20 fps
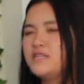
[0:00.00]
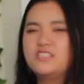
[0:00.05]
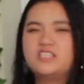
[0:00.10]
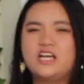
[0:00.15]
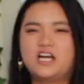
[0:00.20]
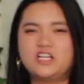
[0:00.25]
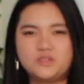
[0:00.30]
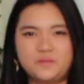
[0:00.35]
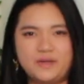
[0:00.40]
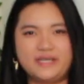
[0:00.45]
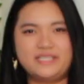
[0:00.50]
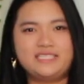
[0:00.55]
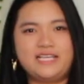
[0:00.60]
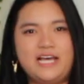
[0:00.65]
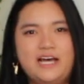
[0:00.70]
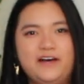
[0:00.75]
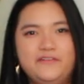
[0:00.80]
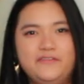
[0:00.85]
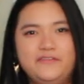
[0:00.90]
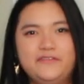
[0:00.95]
judge
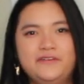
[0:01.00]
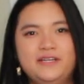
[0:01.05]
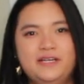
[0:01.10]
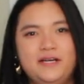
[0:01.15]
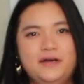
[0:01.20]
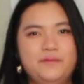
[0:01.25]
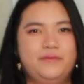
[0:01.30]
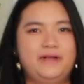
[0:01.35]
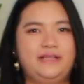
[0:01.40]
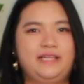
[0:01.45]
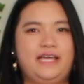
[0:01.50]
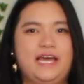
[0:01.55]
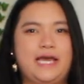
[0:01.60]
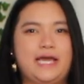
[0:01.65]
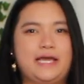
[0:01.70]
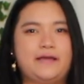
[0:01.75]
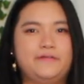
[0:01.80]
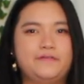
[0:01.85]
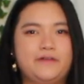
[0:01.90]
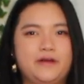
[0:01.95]
myself. But
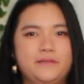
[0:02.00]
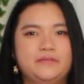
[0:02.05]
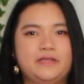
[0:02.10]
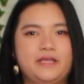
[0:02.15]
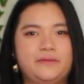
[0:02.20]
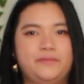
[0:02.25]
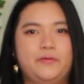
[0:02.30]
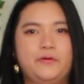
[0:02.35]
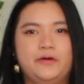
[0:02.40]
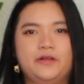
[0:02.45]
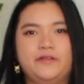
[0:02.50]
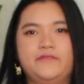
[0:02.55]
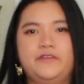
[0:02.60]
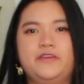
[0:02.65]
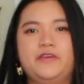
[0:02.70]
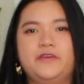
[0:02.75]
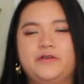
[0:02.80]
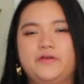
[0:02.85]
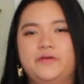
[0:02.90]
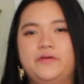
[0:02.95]
like from the point of
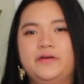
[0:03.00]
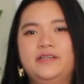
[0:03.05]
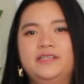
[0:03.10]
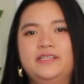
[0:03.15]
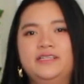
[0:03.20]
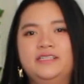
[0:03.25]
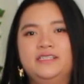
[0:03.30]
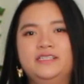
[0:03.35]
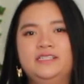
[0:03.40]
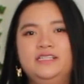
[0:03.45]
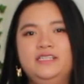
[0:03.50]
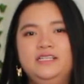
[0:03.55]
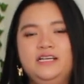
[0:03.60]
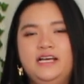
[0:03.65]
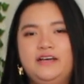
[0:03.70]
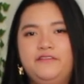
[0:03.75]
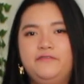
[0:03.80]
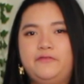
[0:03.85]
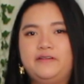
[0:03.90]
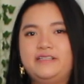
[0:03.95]
view
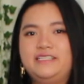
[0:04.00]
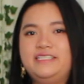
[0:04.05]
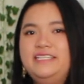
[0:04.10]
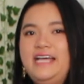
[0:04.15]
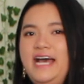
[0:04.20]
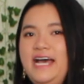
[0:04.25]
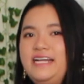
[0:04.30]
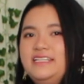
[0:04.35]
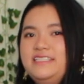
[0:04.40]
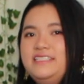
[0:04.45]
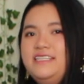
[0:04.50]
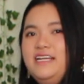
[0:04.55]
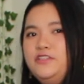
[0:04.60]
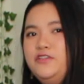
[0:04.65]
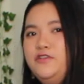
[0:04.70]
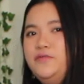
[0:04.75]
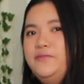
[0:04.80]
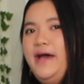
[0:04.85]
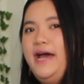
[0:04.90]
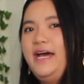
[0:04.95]
for a set, it's not
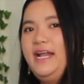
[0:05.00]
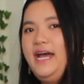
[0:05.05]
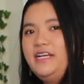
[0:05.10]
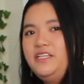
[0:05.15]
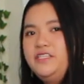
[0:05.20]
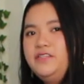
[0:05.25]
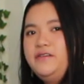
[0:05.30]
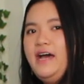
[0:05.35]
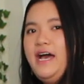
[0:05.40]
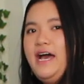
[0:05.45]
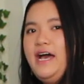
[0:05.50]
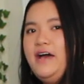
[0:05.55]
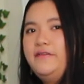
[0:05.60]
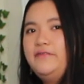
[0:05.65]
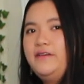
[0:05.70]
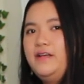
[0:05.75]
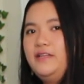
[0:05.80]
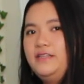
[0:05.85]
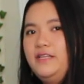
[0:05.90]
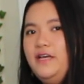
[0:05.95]
too bad. I do
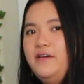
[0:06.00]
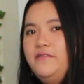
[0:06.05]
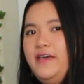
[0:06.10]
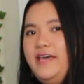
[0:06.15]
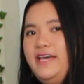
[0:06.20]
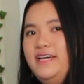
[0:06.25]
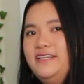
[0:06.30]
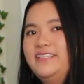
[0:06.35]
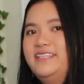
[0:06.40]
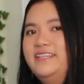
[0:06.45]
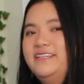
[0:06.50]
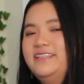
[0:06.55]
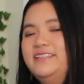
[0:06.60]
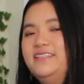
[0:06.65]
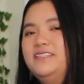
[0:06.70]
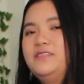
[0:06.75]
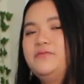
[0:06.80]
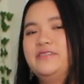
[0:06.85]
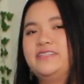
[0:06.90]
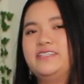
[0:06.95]
have love
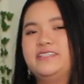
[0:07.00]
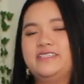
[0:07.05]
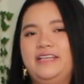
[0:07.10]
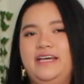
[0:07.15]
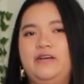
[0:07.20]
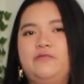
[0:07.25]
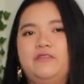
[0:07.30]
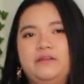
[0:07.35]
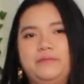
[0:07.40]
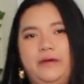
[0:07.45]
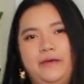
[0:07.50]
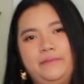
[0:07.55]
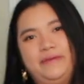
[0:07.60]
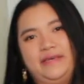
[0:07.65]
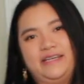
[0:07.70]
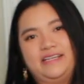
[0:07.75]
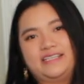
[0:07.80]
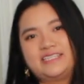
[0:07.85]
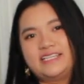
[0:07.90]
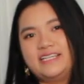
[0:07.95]
handles, which is like one of my
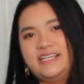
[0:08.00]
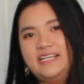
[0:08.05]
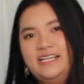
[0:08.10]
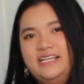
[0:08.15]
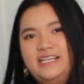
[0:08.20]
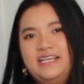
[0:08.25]
biggest